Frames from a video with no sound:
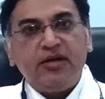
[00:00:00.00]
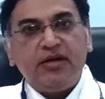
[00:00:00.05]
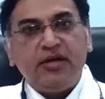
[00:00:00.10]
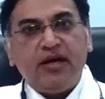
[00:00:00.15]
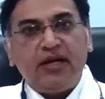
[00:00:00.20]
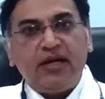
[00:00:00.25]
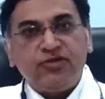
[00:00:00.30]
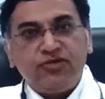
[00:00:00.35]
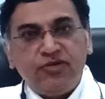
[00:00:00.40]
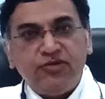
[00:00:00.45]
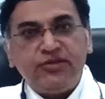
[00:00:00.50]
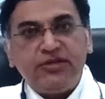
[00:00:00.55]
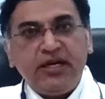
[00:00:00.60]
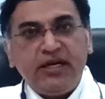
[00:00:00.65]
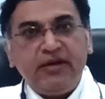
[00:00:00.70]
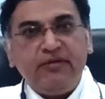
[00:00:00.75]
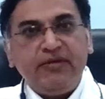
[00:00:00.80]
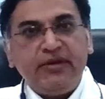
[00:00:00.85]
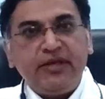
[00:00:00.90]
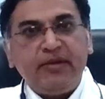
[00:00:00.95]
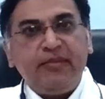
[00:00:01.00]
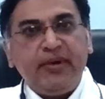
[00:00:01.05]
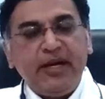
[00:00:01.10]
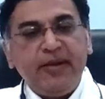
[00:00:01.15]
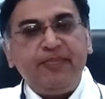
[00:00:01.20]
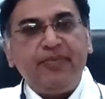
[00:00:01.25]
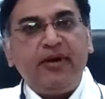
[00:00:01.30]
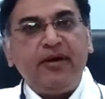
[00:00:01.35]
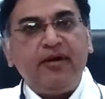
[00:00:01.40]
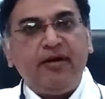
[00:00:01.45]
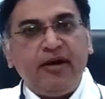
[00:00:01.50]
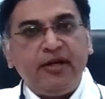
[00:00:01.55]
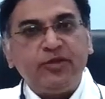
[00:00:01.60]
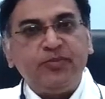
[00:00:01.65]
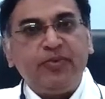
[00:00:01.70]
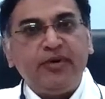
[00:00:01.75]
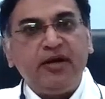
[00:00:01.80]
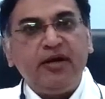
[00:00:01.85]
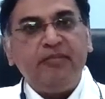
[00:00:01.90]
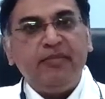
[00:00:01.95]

associated with the Manipal Hospital